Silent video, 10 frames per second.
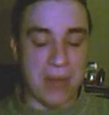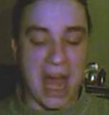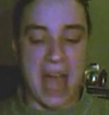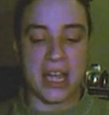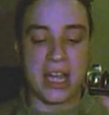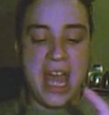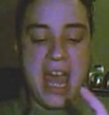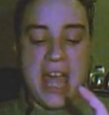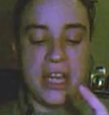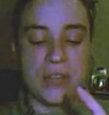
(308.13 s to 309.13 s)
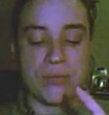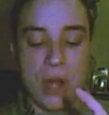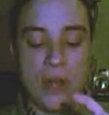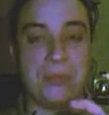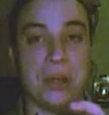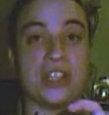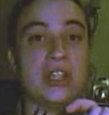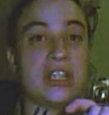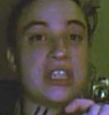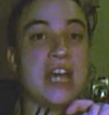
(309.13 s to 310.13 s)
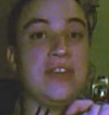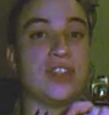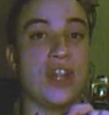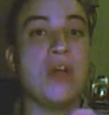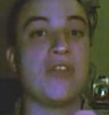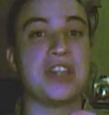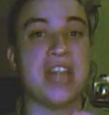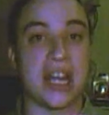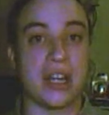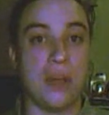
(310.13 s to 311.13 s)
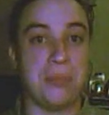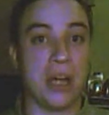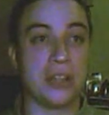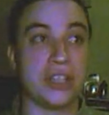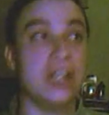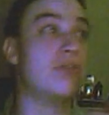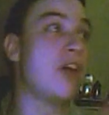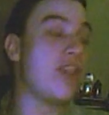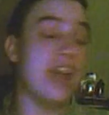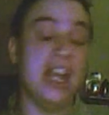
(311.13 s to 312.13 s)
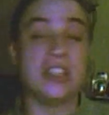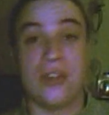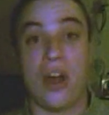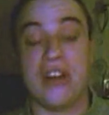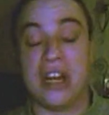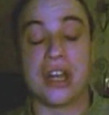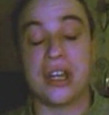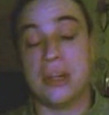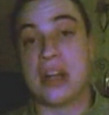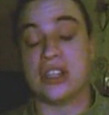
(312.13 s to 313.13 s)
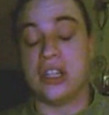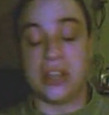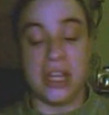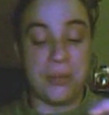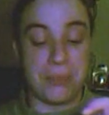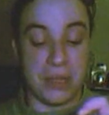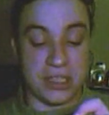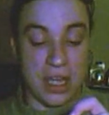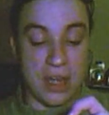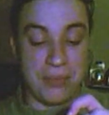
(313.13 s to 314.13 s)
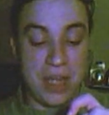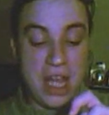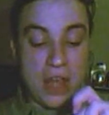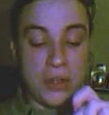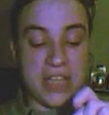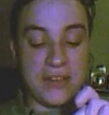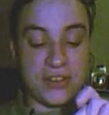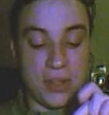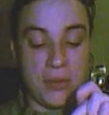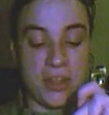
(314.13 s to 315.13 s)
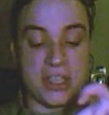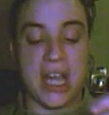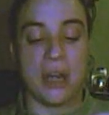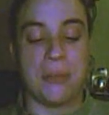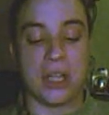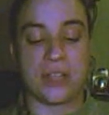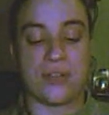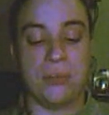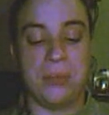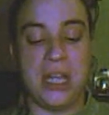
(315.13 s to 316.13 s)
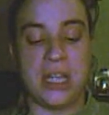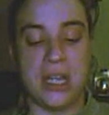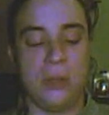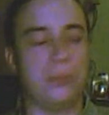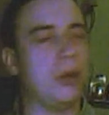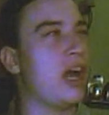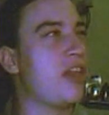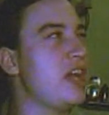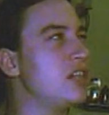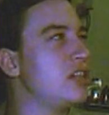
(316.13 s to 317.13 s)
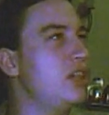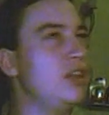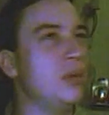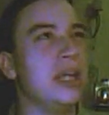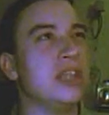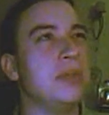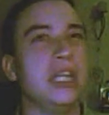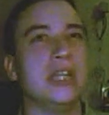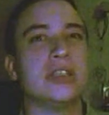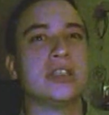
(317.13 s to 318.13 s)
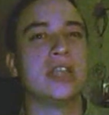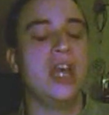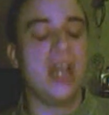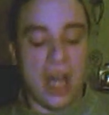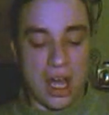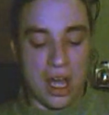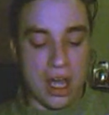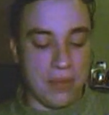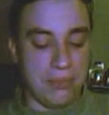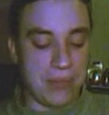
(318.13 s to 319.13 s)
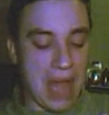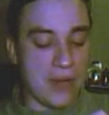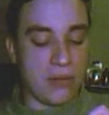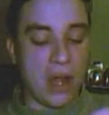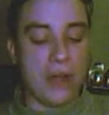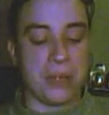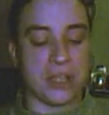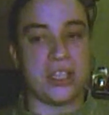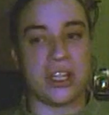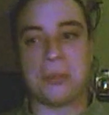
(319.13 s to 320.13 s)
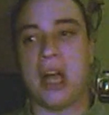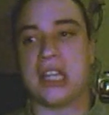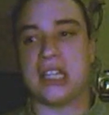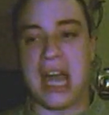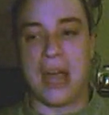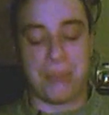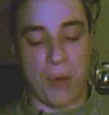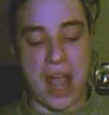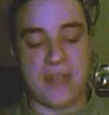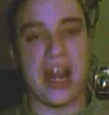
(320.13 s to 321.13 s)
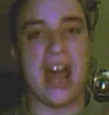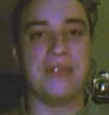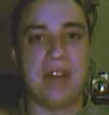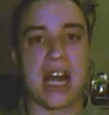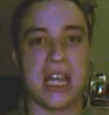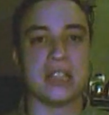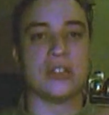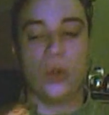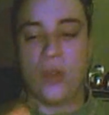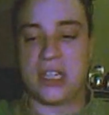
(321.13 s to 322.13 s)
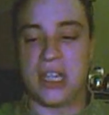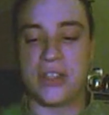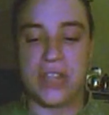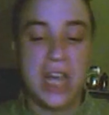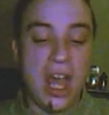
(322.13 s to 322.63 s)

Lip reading: back, it is Roadbuster that saves two of the Technobots, in a rather hint of irony, I could imagine you'd think, but who saves two of the Technobots from being killed by, I think it's Thunderwing's minions. However, Roadbuster, despite and how brave and how valiant and all this is,